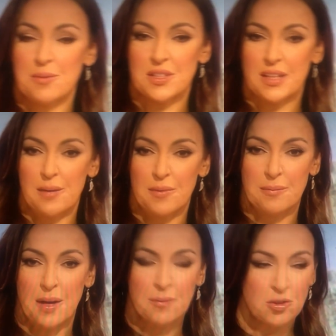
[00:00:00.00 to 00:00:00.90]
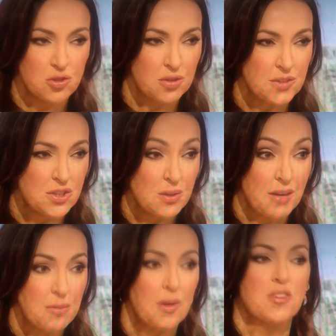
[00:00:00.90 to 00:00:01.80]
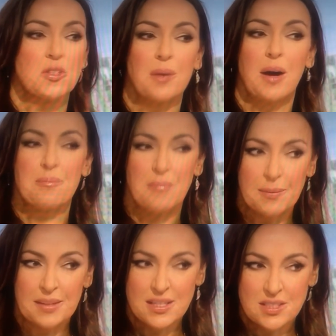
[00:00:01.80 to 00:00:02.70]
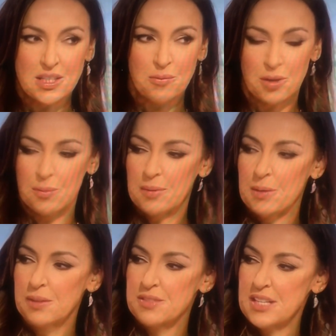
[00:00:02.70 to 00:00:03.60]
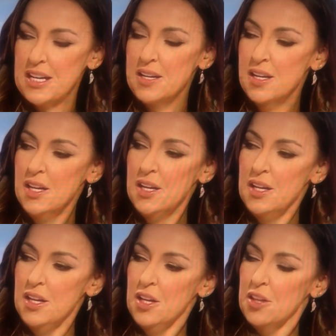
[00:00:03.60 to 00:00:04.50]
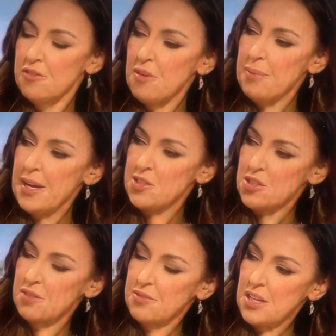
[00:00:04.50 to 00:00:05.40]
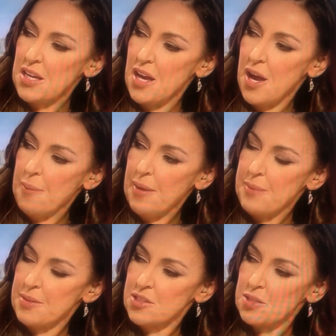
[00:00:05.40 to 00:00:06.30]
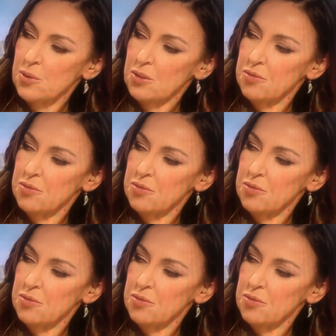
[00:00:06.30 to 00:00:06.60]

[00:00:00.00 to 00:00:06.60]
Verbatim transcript: up to the camera. I'm not sure if you do have a monitor, but I'm guessing you probably will have seen the front pages of the papers this morning.